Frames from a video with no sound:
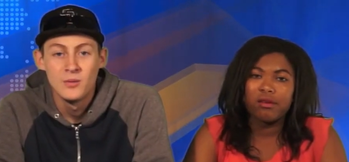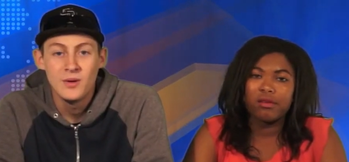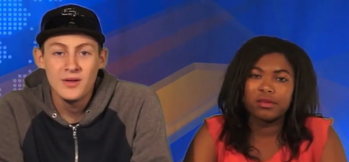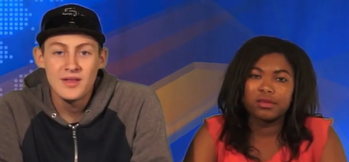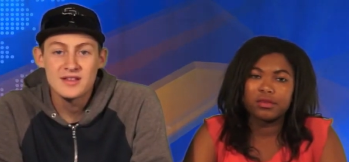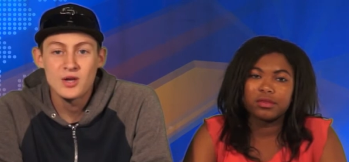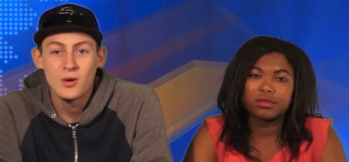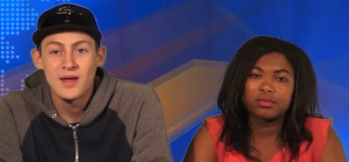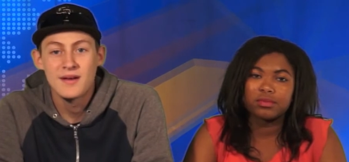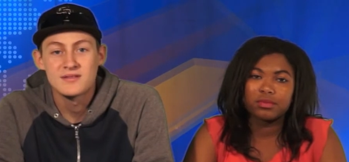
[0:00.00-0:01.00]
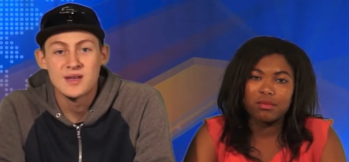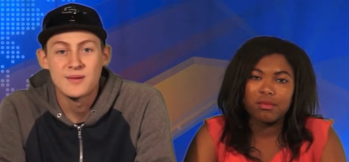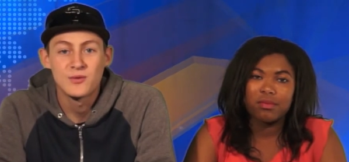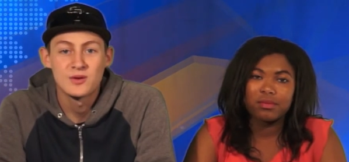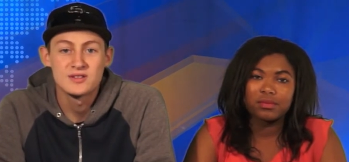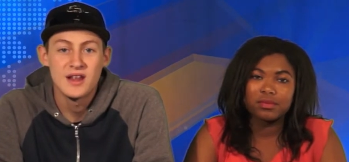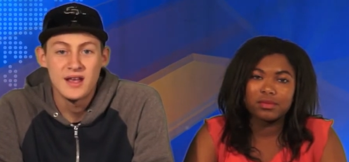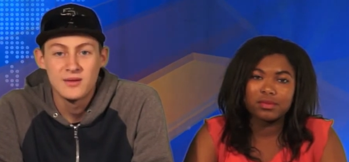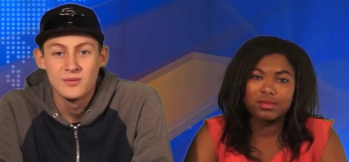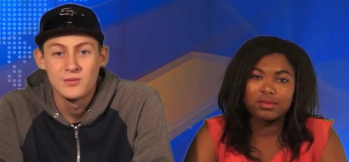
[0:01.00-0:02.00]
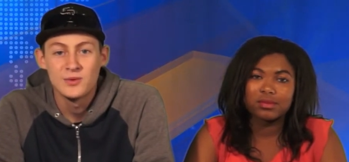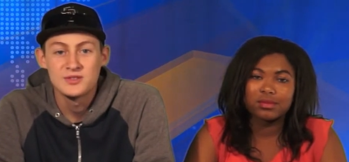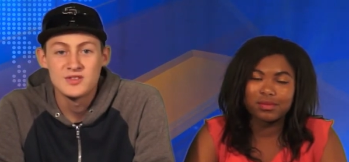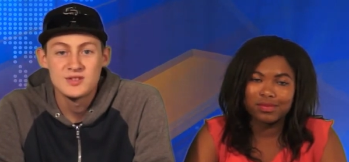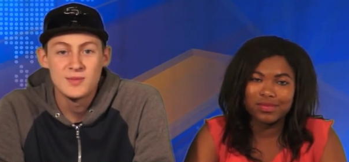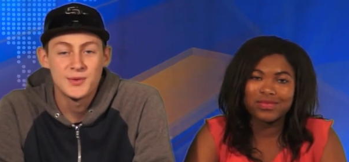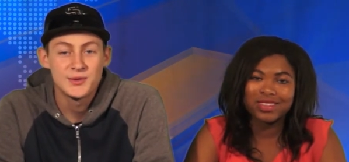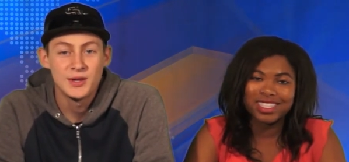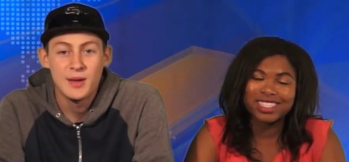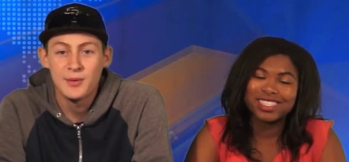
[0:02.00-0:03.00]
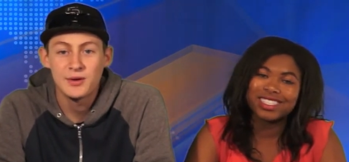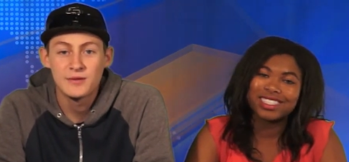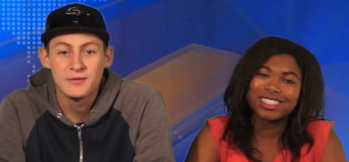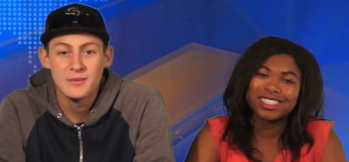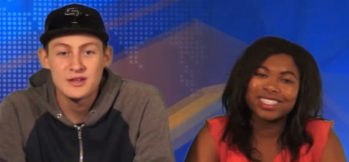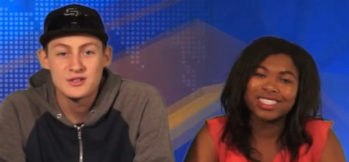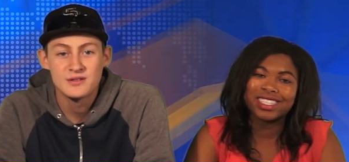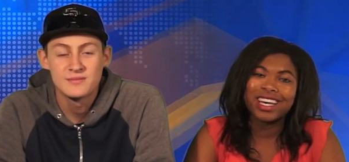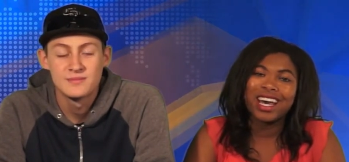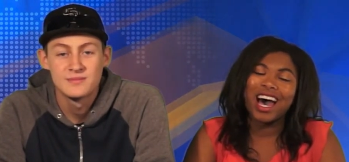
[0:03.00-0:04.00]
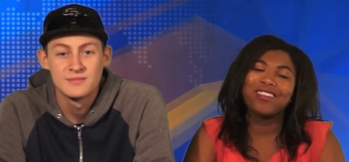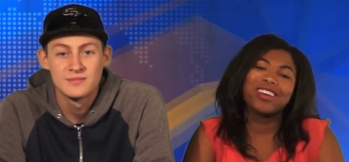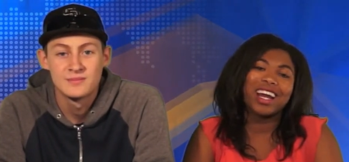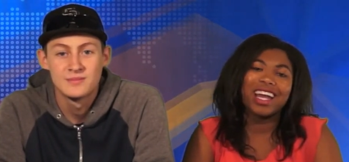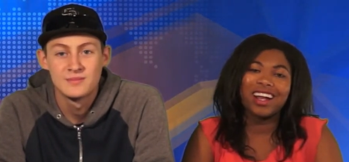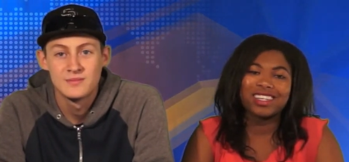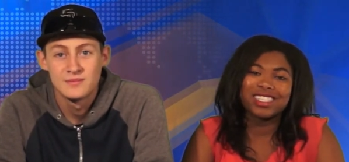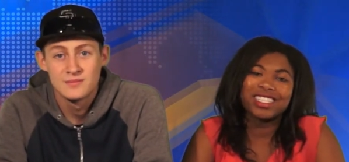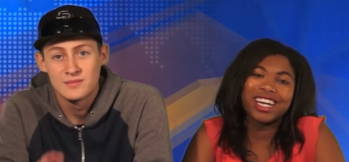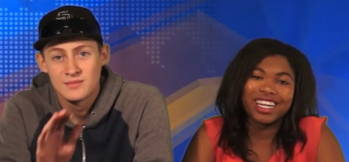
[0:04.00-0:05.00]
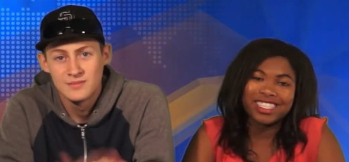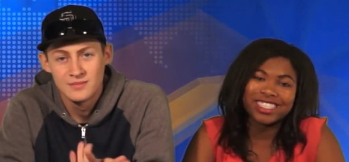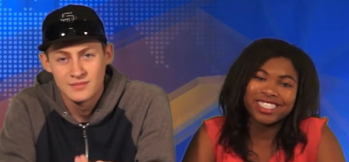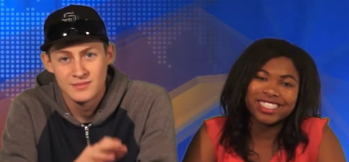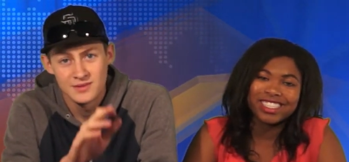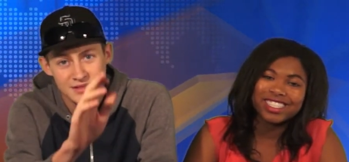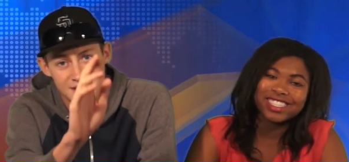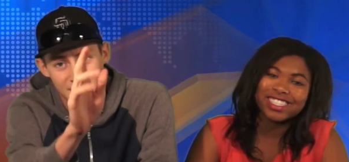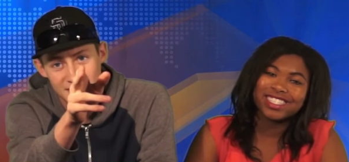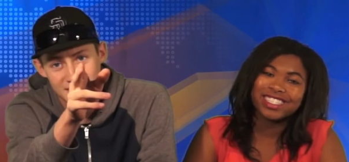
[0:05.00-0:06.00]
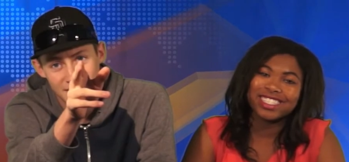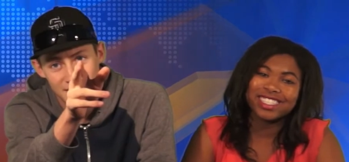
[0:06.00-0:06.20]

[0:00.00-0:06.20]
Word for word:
Speaker 1: Well, that's all we have time for today. We'll see you tomorrow with a lot more good information. Have a great Heritage Day. Stay classy,